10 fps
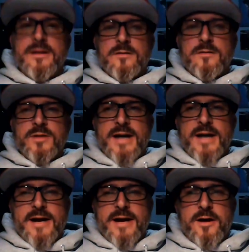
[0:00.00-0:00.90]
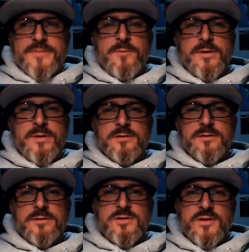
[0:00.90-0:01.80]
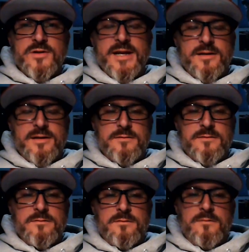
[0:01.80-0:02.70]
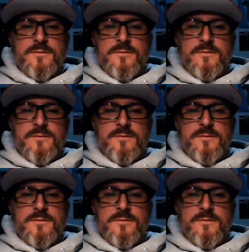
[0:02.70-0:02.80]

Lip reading: I made it a really high offset wheel so that I could